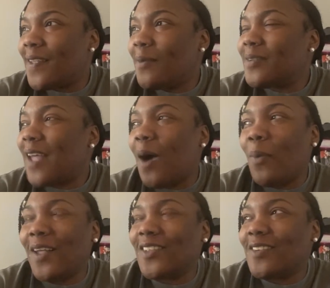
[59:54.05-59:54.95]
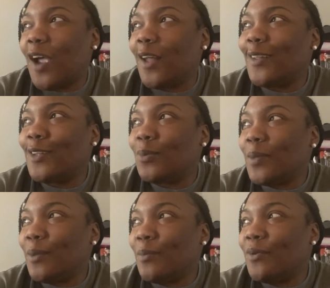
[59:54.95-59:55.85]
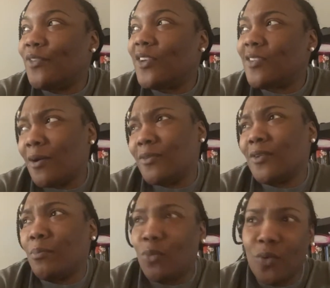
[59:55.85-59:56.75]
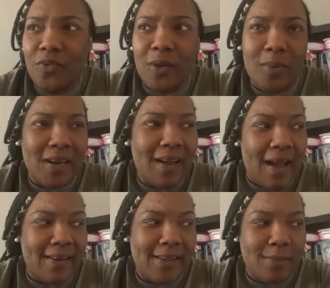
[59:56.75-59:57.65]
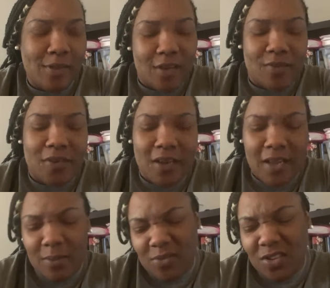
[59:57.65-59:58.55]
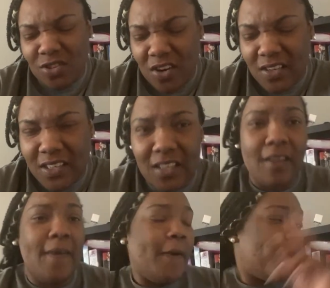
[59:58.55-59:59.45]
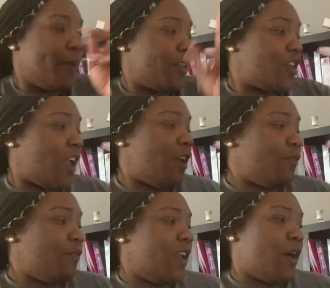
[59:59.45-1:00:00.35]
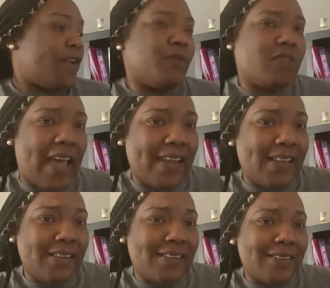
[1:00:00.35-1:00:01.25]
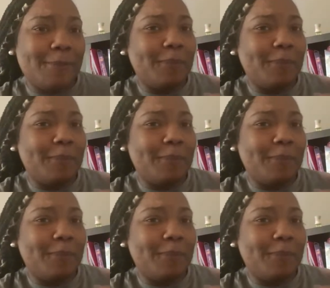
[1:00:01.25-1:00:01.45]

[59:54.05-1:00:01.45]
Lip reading: I watch entirely too many movies. There was a movie with a guy named Jay Reed. He was a drug dealer. But Jay Reed, are you Titus?